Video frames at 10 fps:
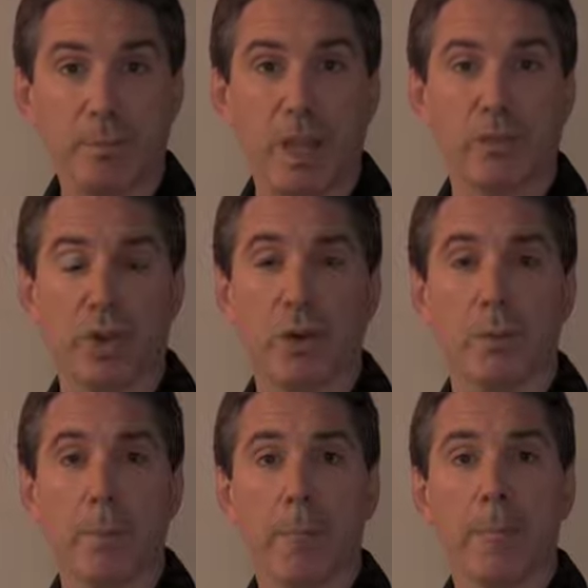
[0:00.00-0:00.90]

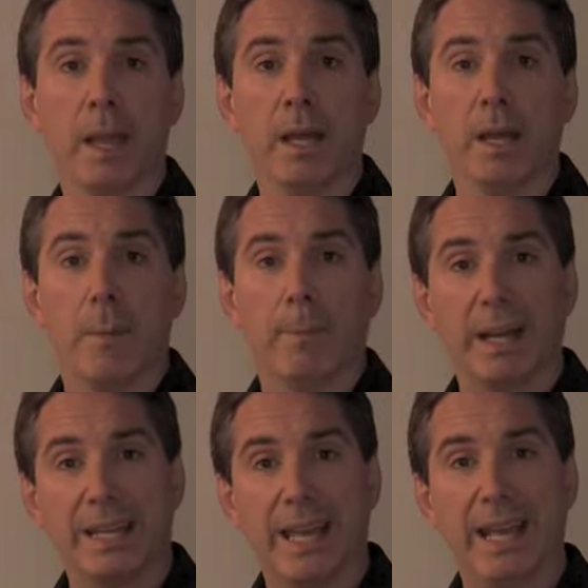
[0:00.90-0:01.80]
So,
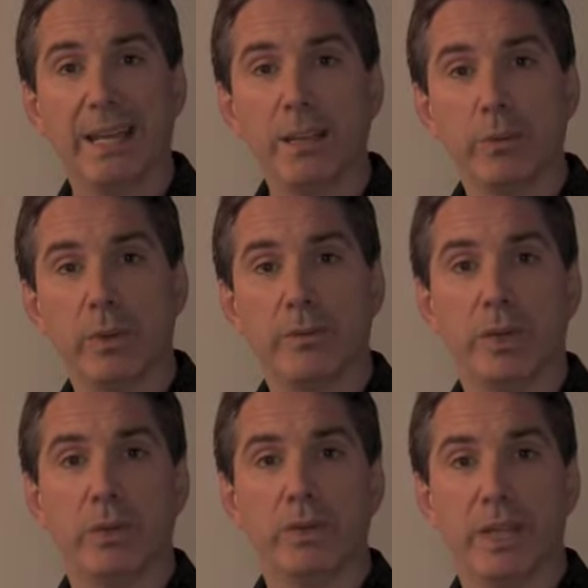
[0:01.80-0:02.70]
by getting the
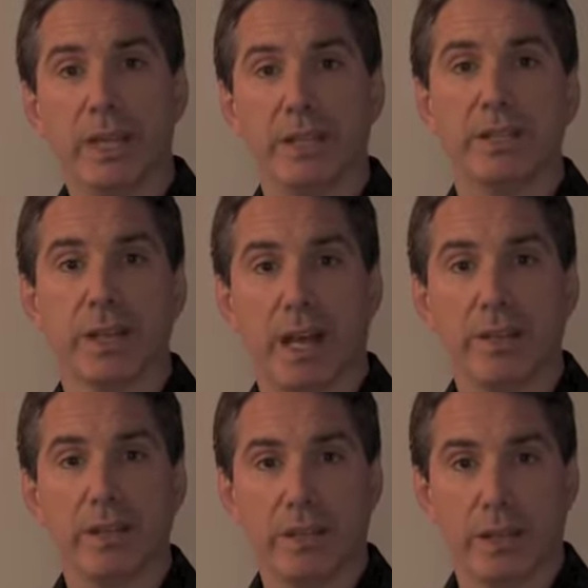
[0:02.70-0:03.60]
reviews
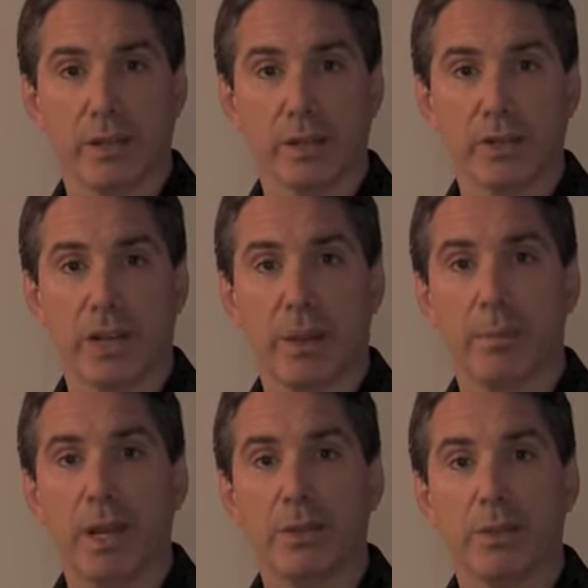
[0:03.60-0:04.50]
inside the
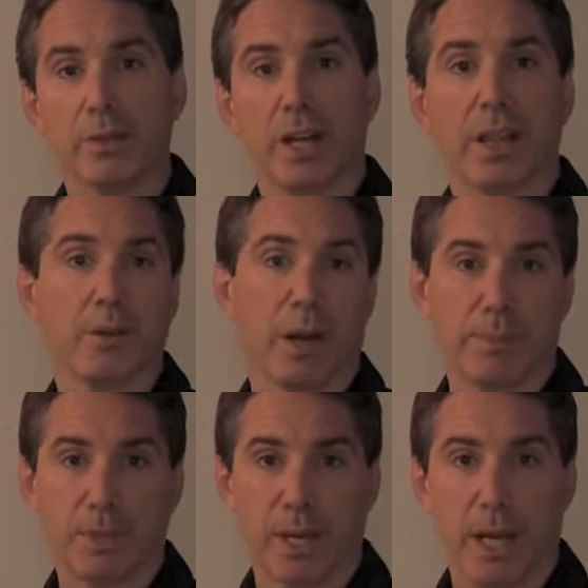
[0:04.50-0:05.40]
dealership, there's another
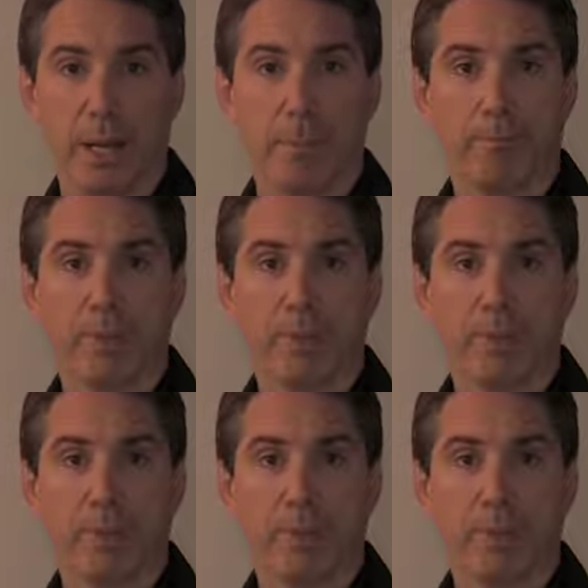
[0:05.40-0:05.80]
upside.